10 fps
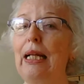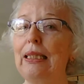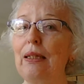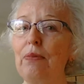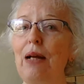And
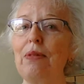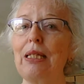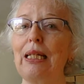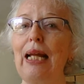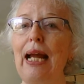sometimes
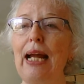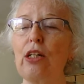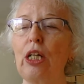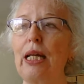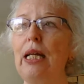it can
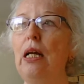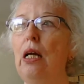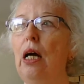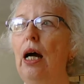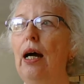actually
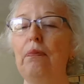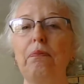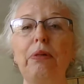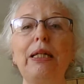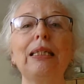
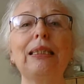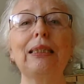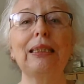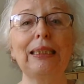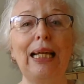be
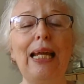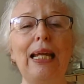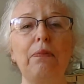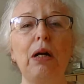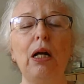the
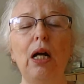same.